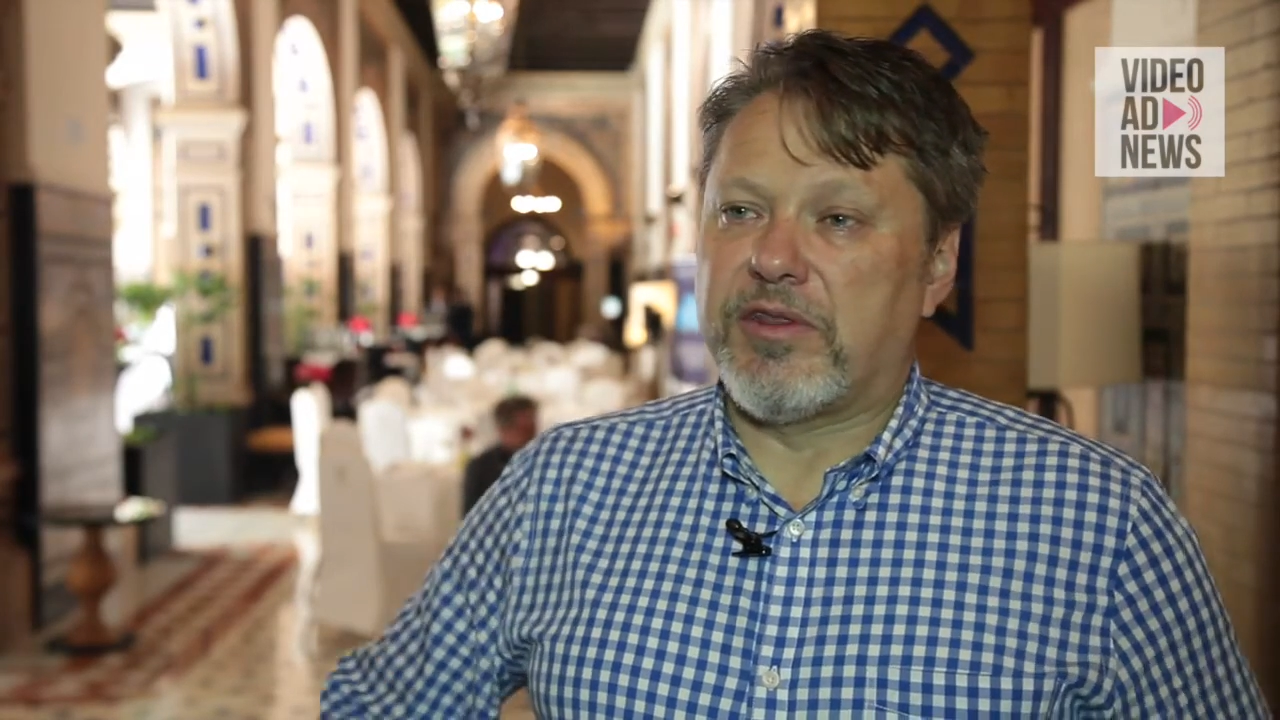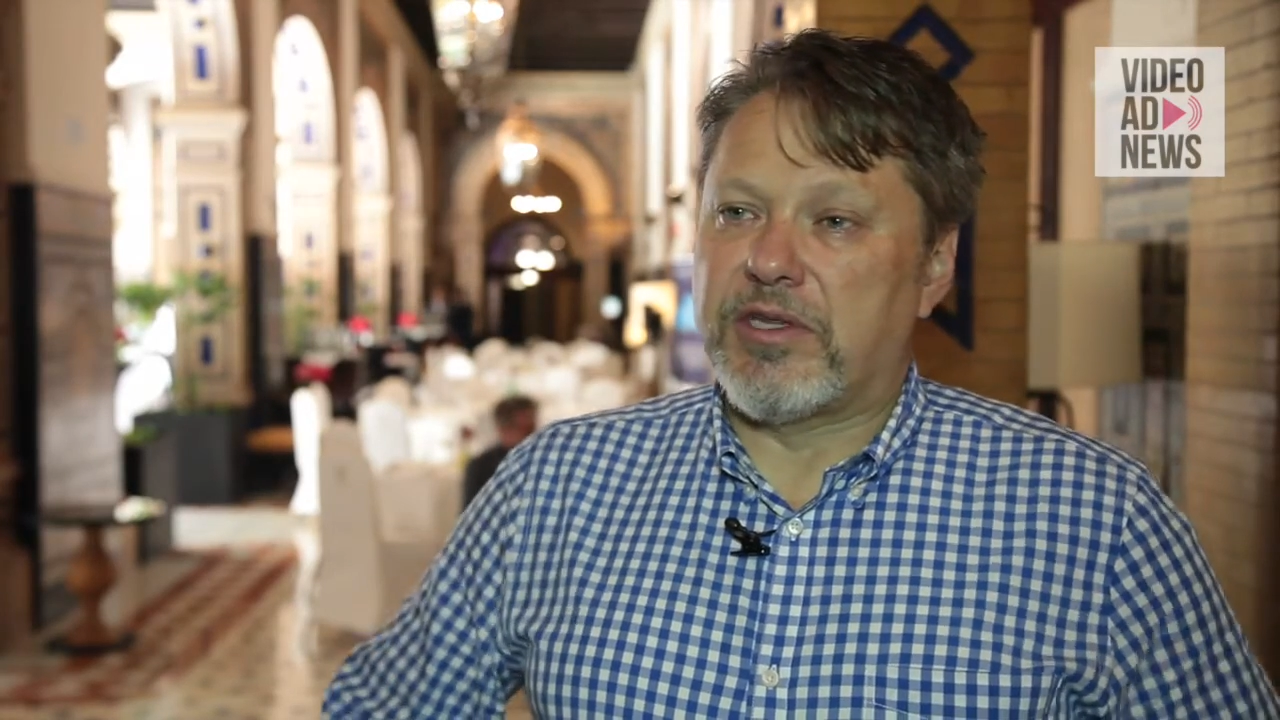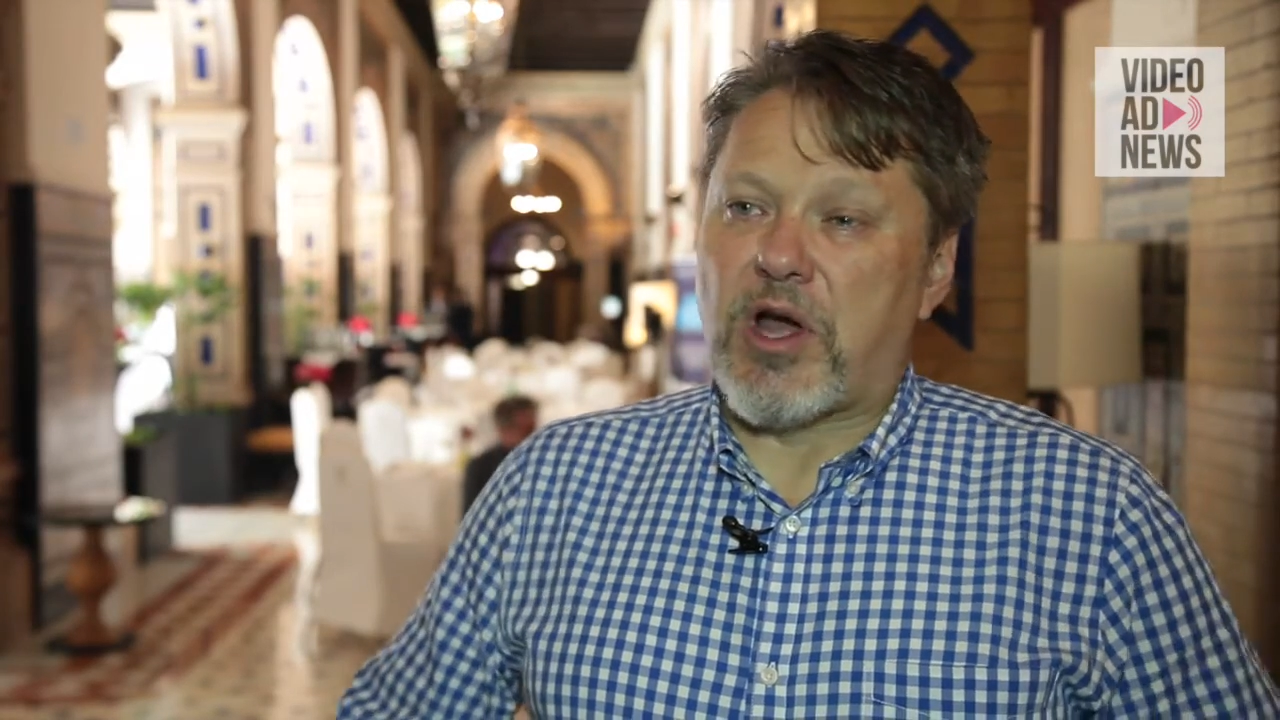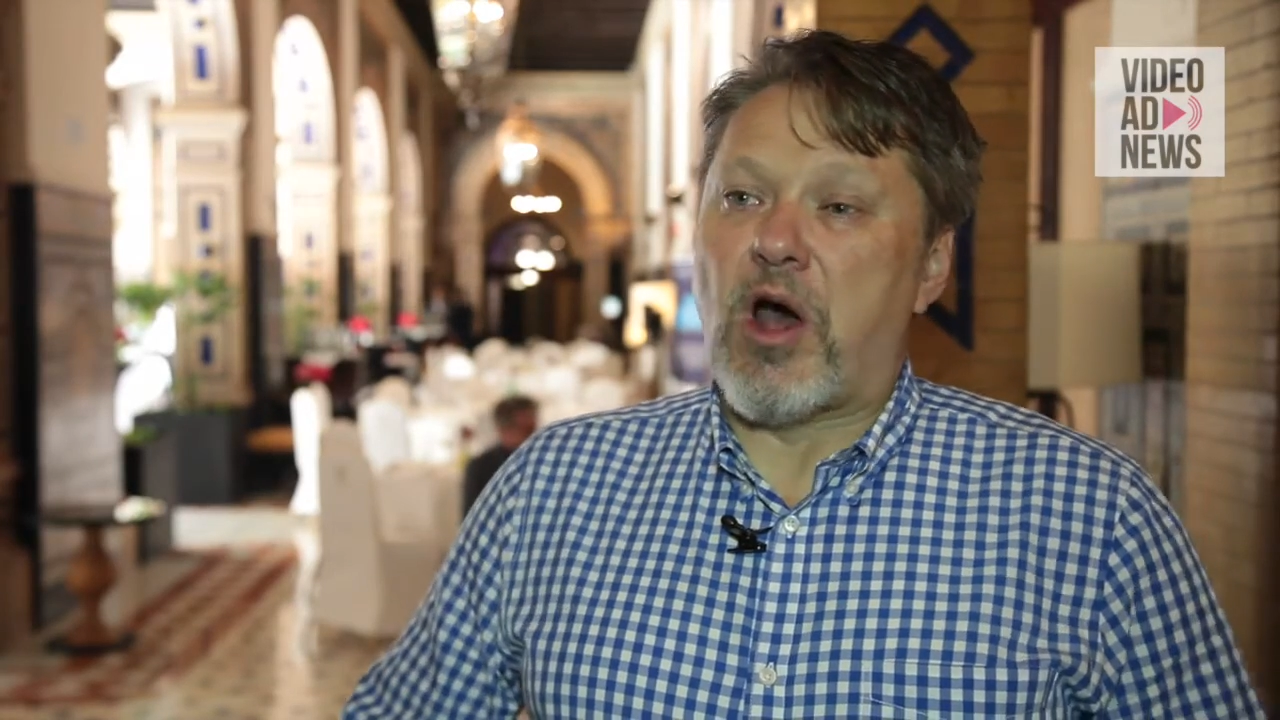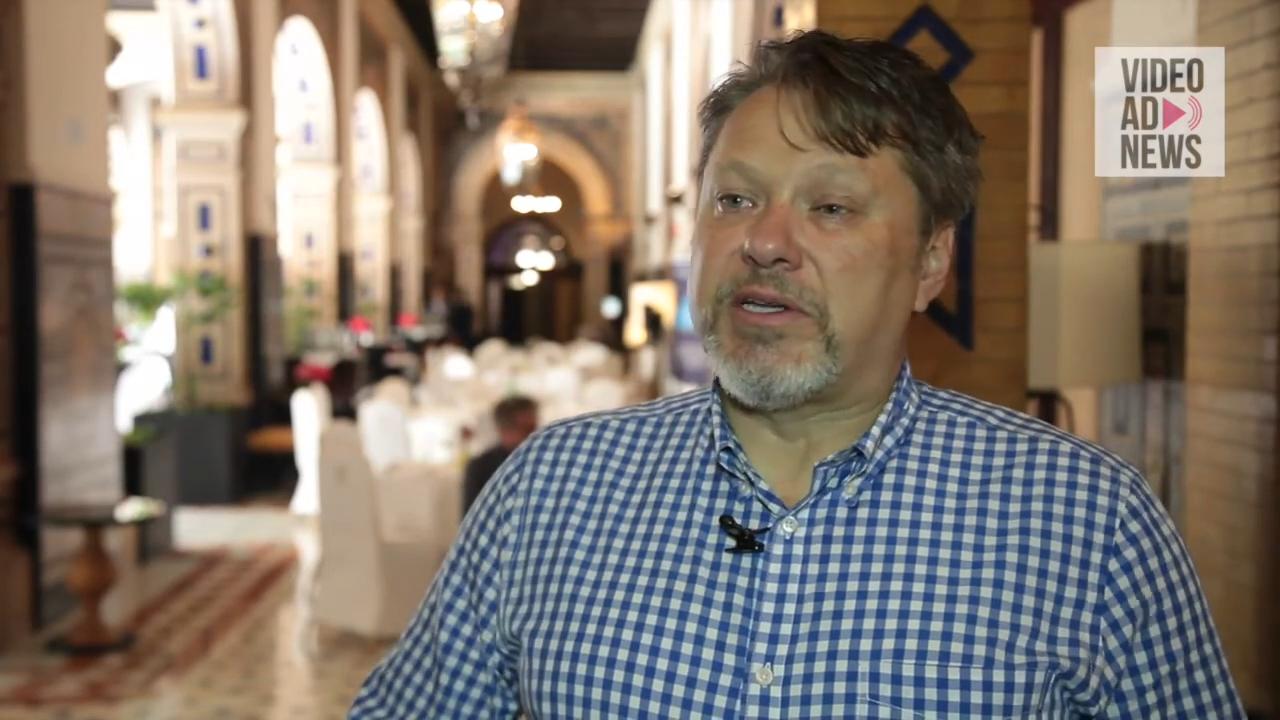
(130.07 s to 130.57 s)

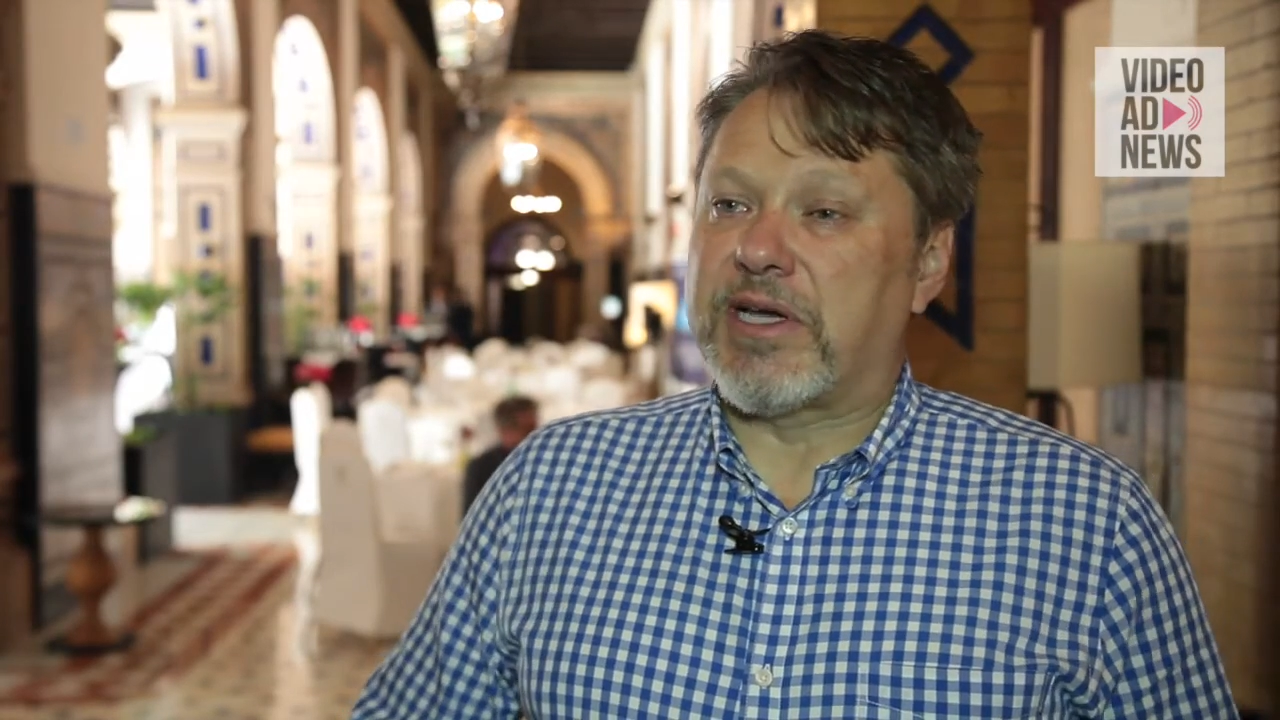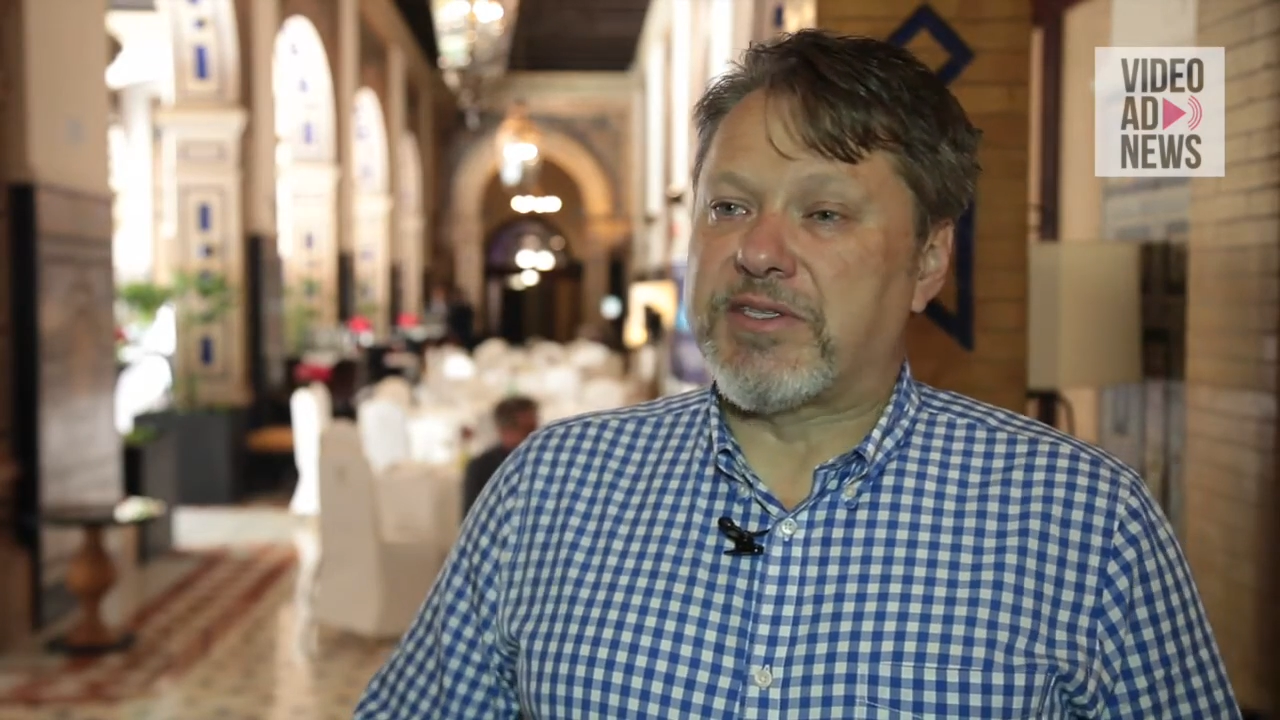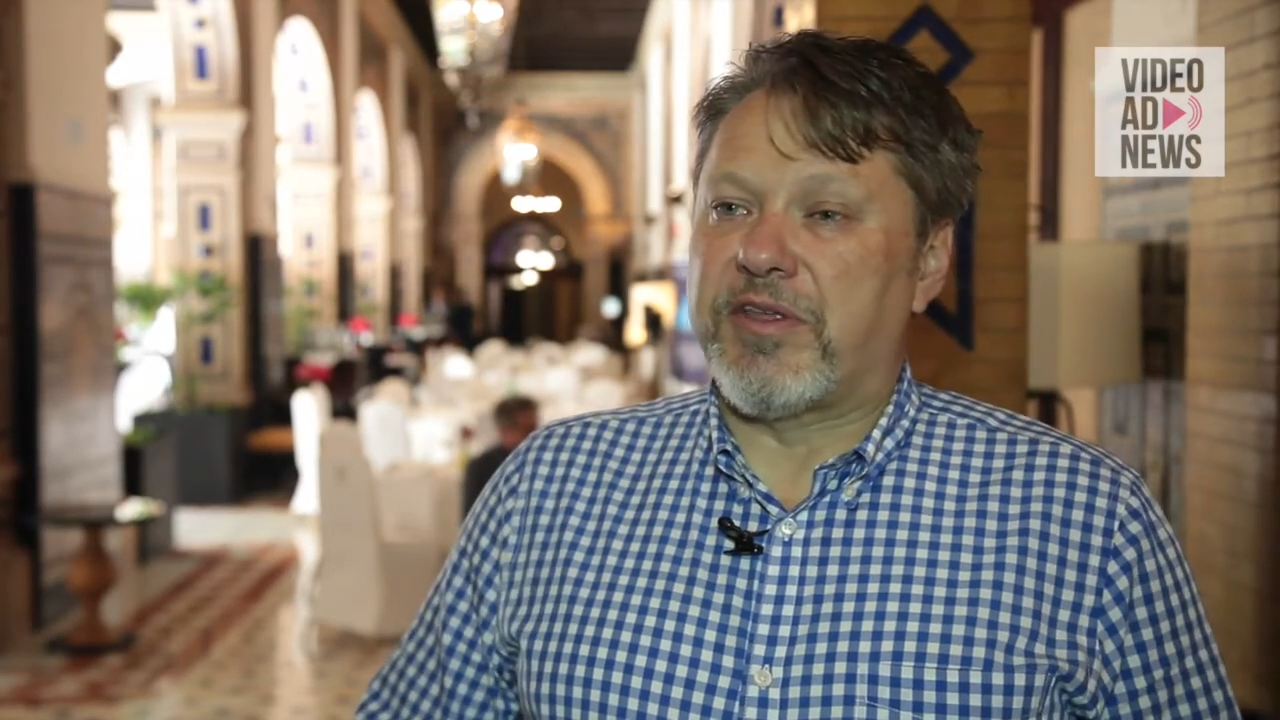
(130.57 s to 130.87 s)
the context